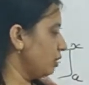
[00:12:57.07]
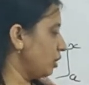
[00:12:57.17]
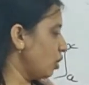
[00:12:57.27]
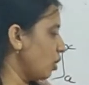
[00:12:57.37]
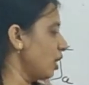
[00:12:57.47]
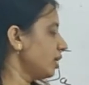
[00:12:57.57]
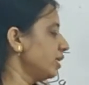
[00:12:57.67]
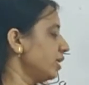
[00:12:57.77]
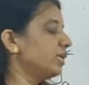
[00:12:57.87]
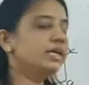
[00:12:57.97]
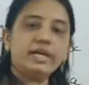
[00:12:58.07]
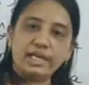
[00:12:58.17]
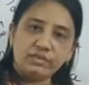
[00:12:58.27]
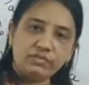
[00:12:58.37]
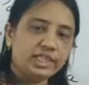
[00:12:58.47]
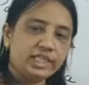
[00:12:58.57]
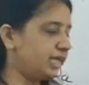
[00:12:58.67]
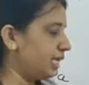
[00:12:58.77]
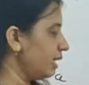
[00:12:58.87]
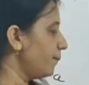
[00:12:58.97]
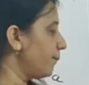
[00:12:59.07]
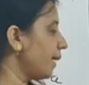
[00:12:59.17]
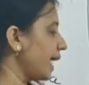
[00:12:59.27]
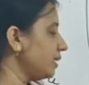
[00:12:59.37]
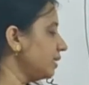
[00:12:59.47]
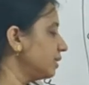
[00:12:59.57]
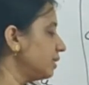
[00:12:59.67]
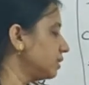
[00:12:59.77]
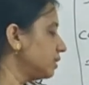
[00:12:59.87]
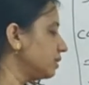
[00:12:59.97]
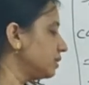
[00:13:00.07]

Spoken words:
Log infinity minus, this is